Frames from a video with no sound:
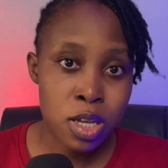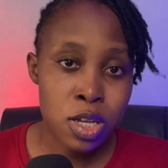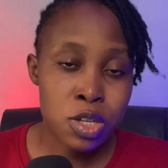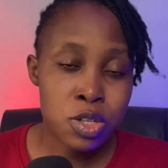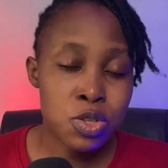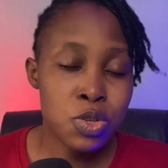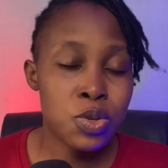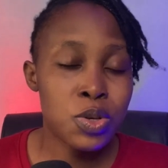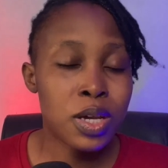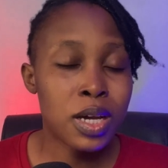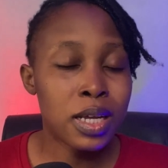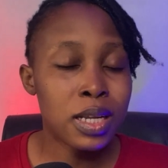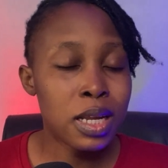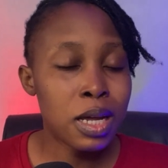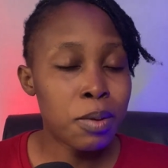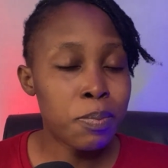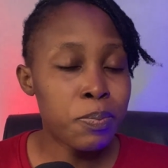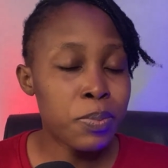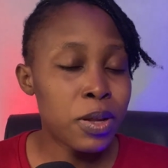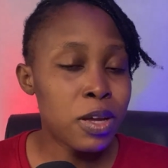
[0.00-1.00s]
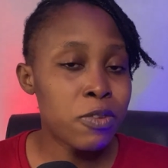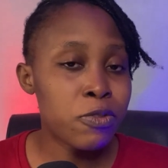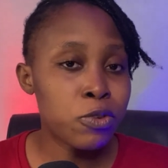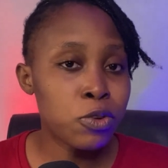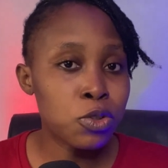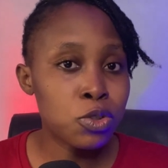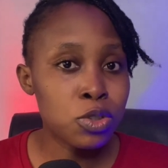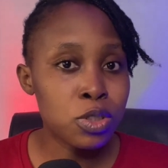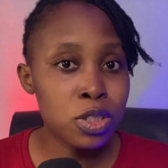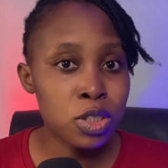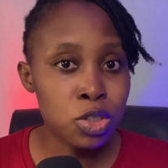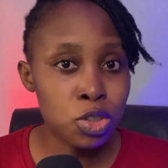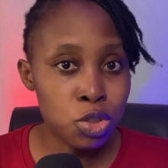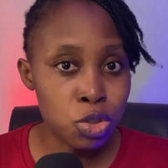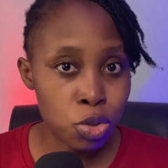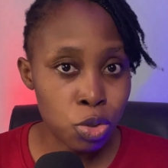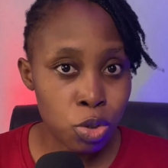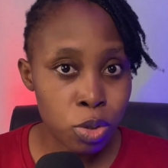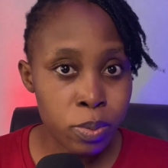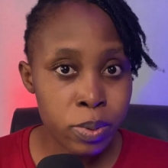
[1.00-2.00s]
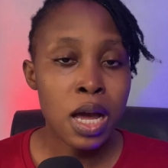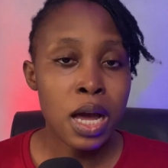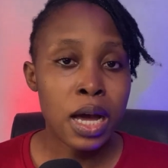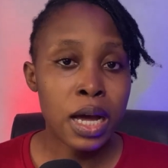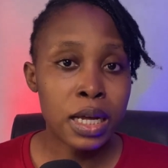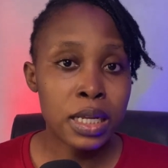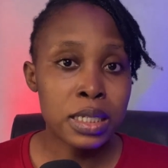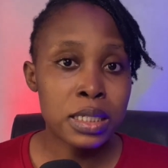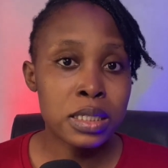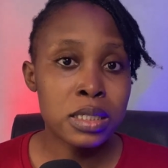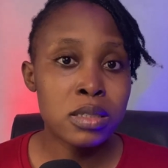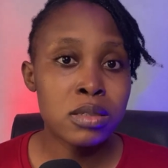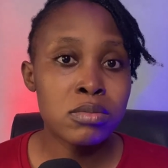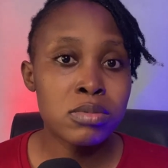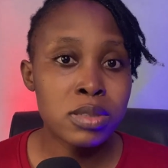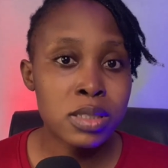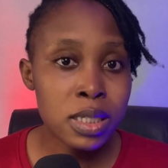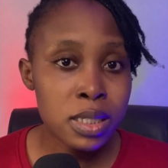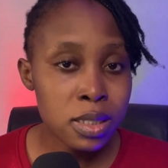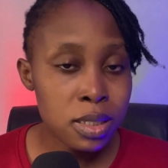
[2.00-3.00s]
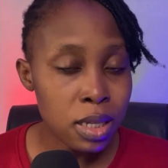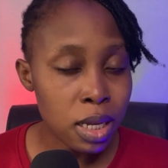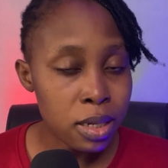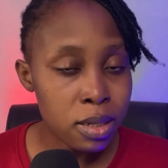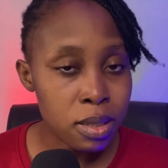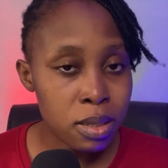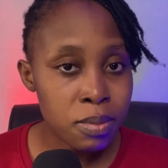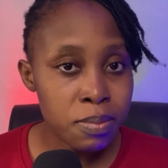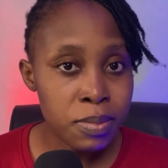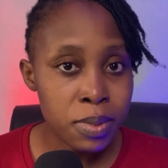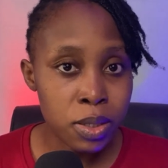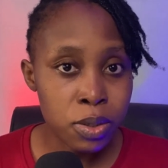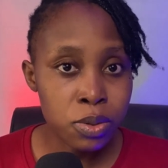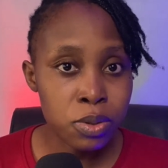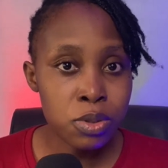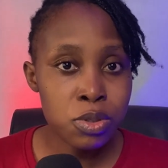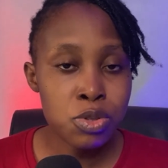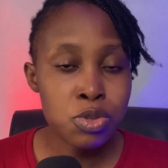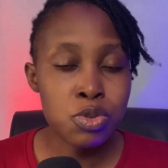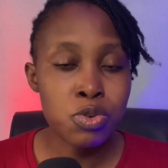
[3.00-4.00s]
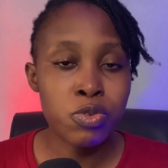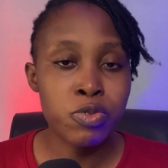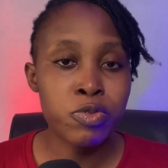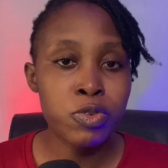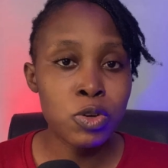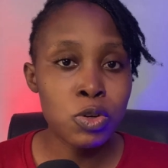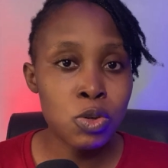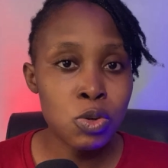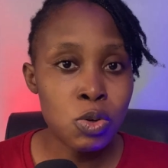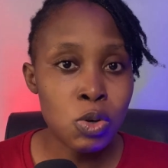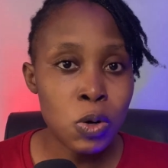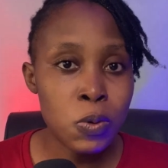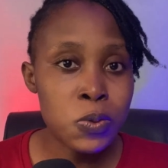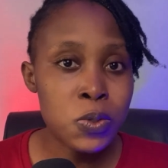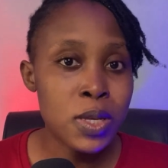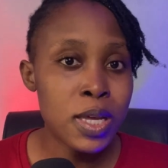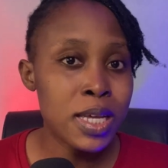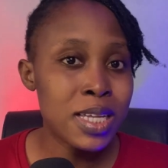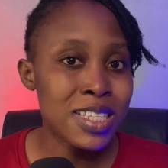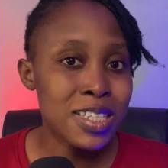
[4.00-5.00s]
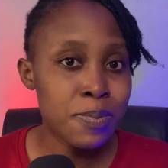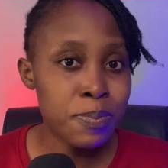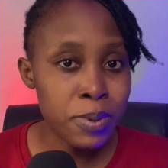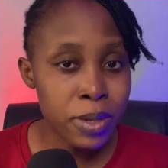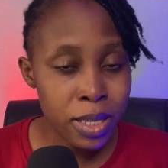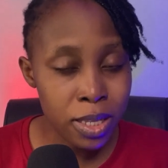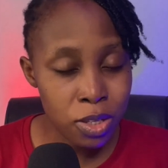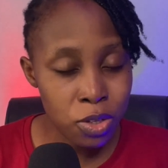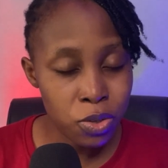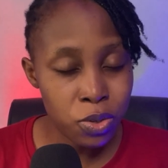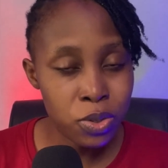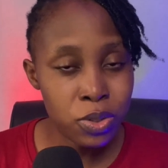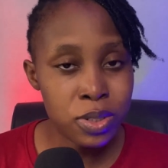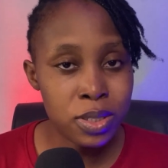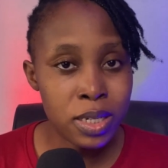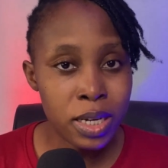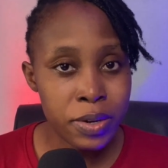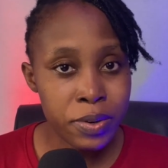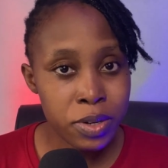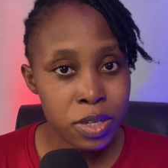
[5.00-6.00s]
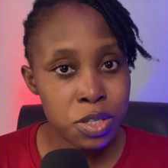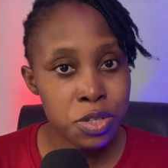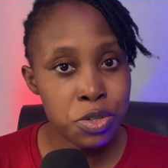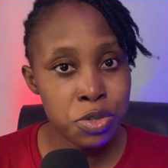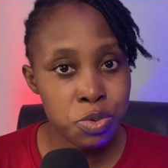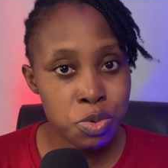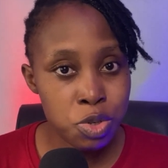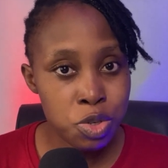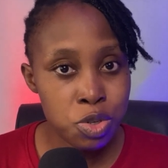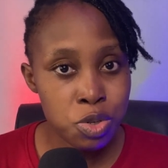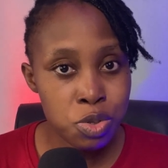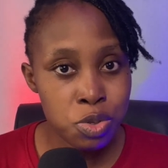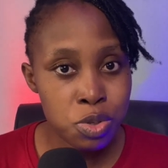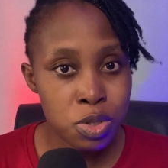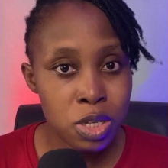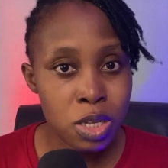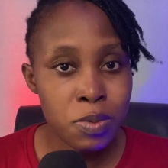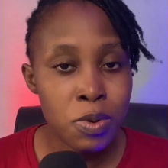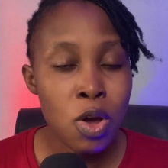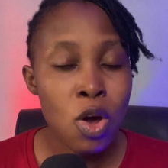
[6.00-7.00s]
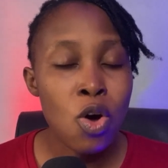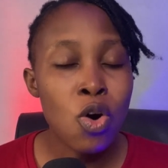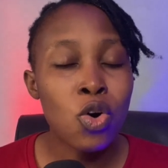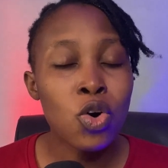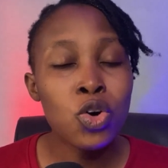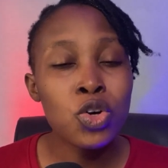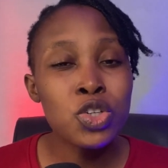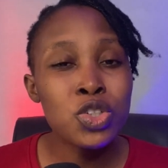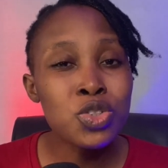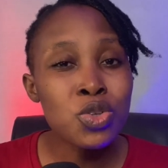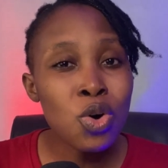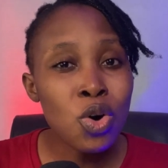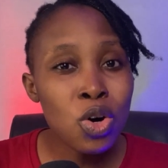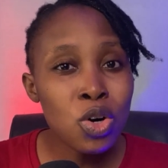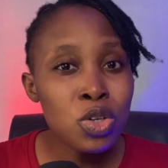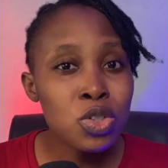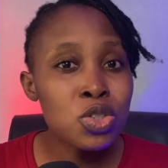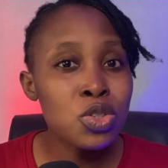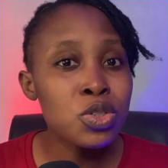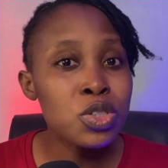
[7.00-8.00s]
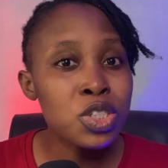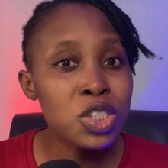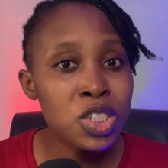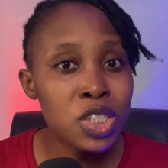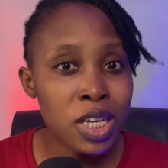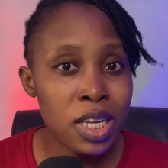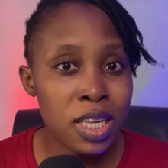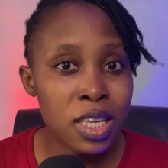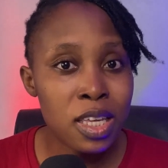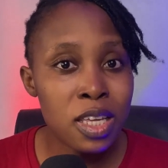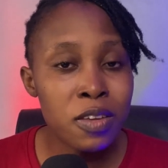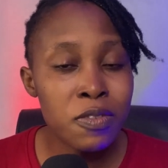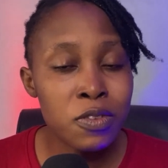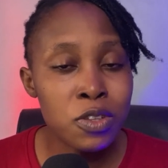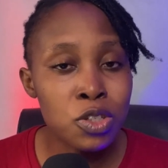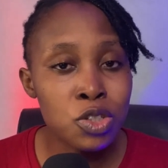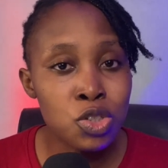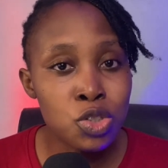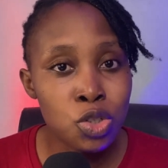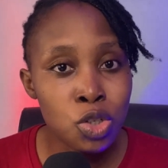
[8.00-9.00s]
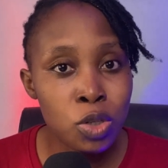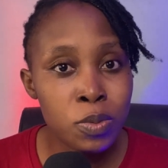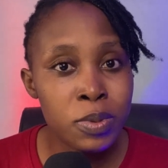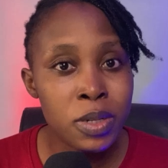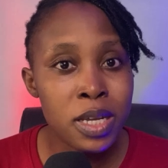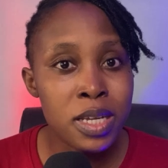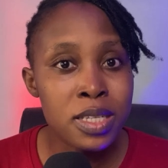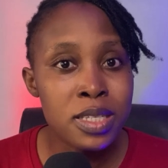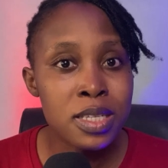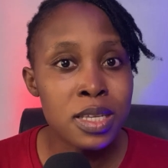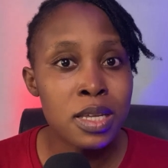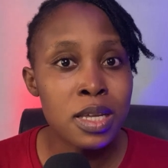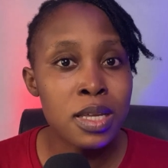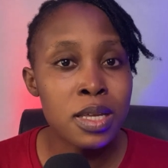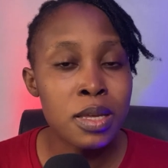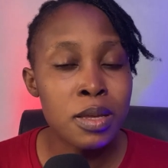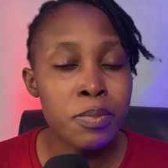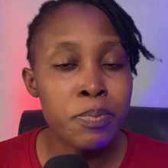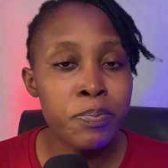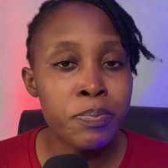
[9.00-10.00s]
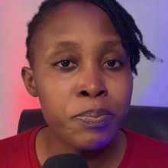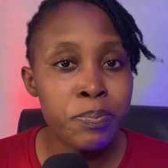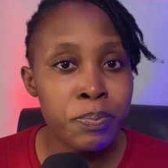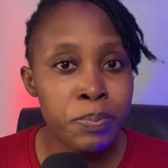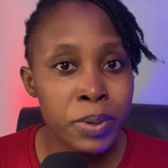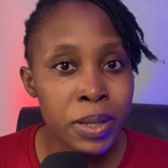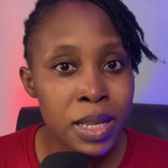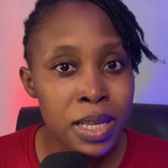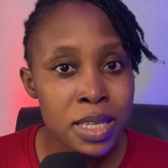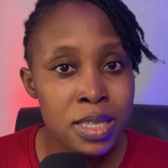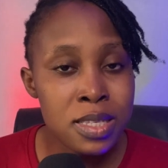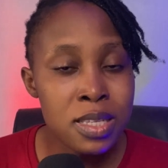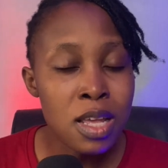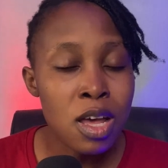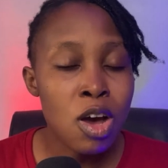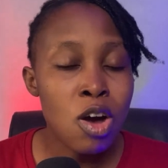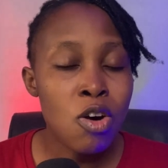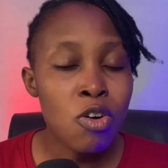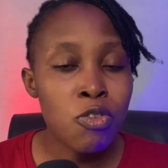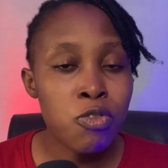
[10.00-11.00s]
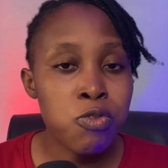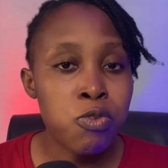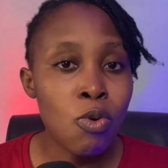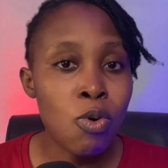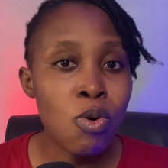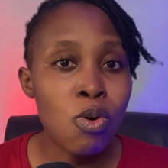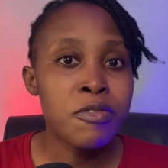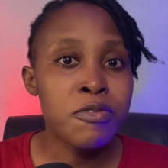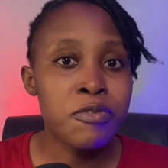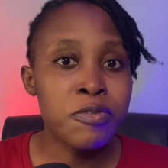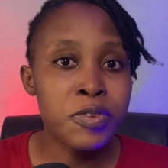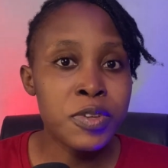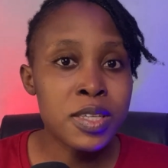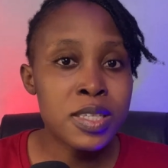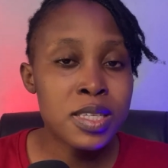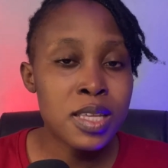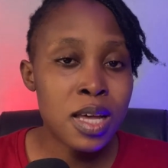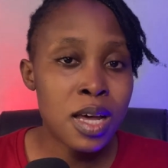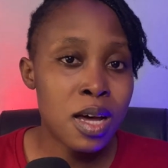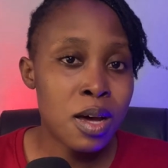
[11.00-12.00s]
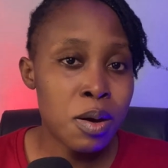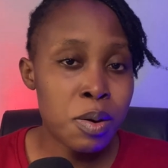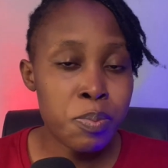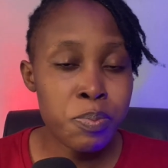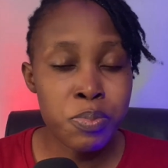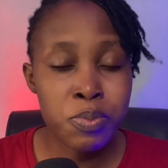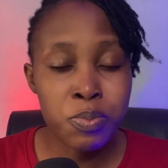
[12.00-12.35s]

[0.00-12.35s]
So you can apply for the job and send an email to follow or to explain your direct situation to them. Or you should also check if the job, there is a place for visa